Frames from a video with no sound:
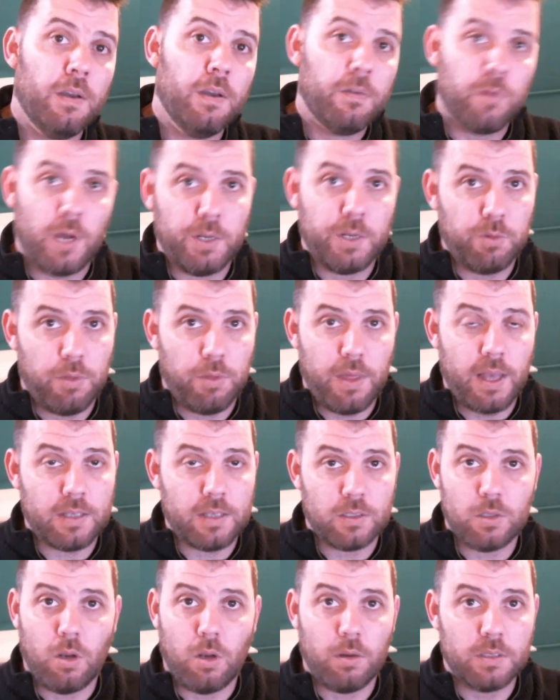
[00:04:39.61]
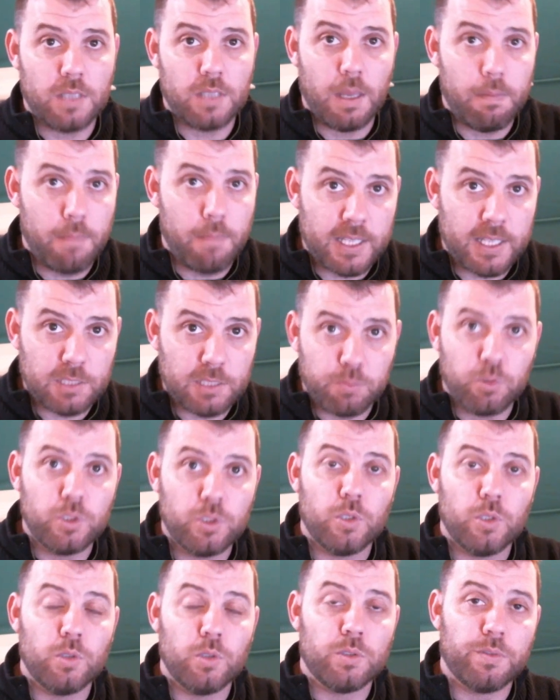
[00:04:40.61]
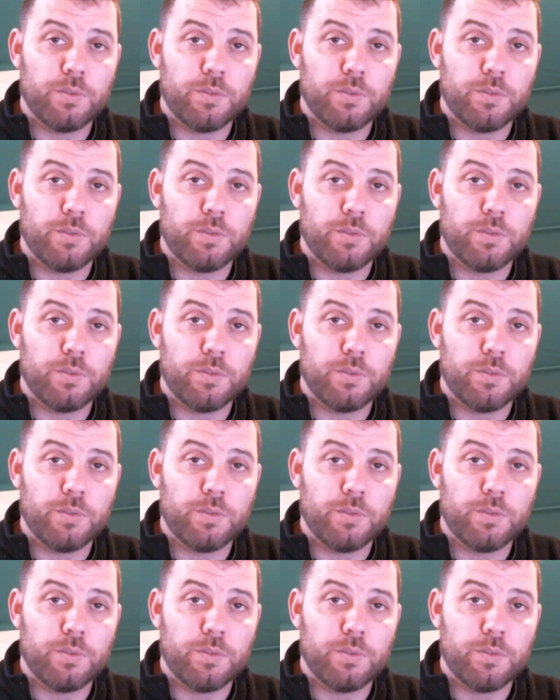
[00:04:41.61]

for $100,000 and mass produce